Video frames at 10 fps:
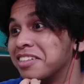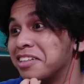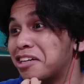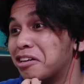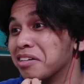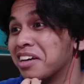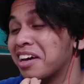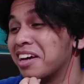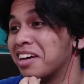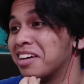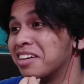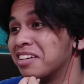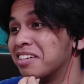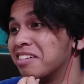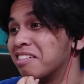Okay.
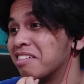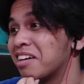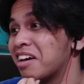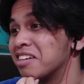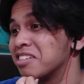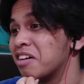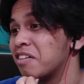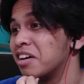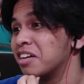Okay, Aizawa.